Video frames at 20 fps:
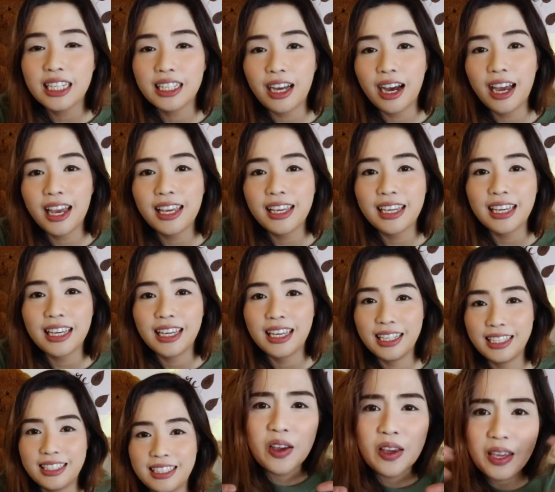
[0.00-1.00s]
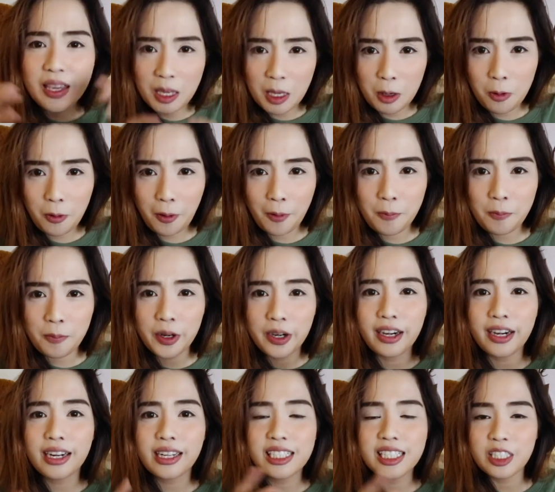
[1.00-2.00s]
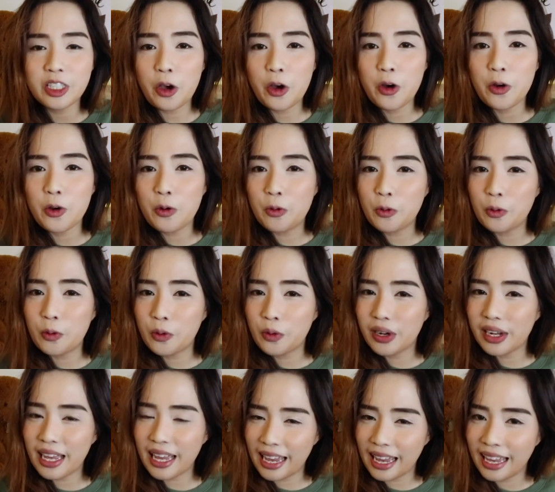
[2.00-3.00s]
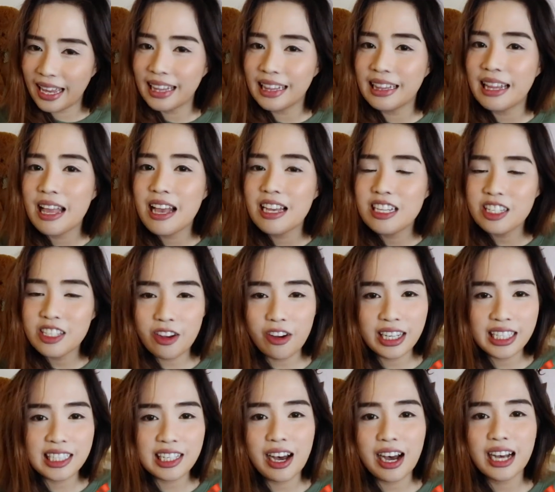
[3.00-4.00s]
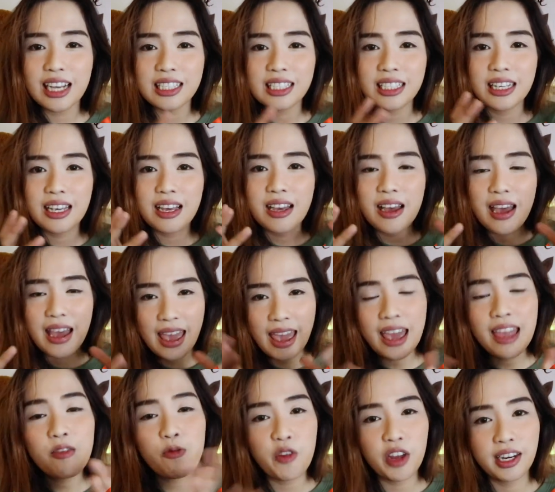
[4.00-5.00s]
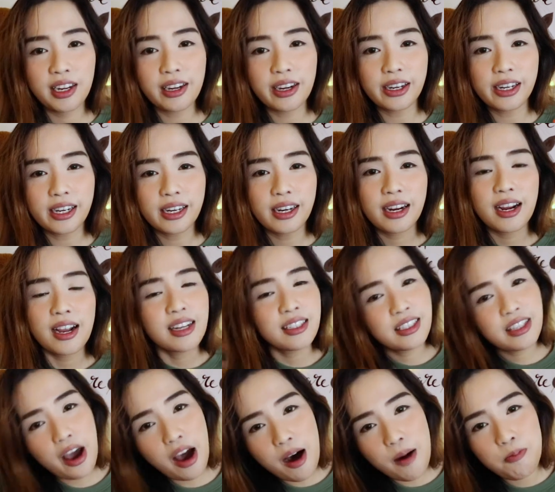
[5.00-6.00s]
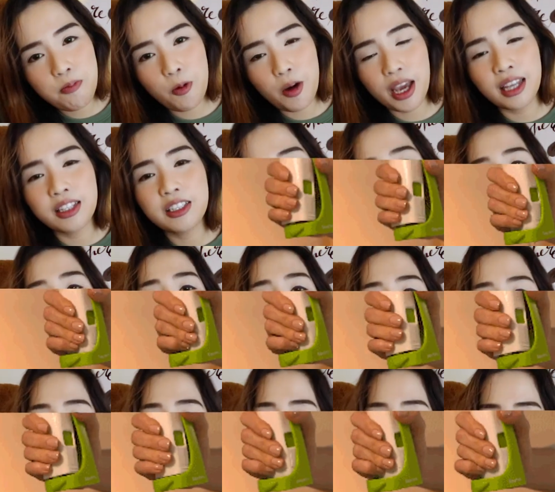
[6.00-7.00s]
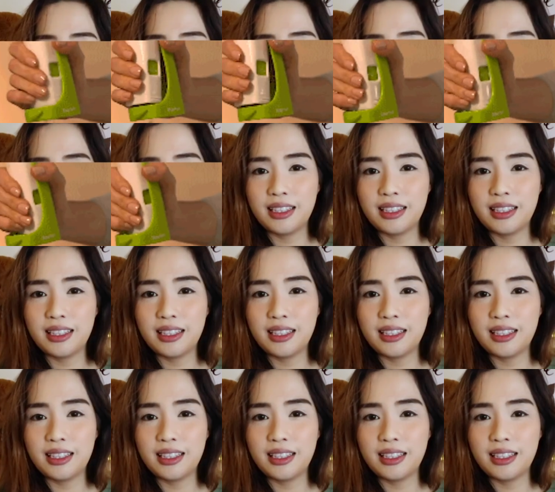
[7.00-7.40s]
like is cucumber soaked in soy sauce and vinegar topped with chopped garlic.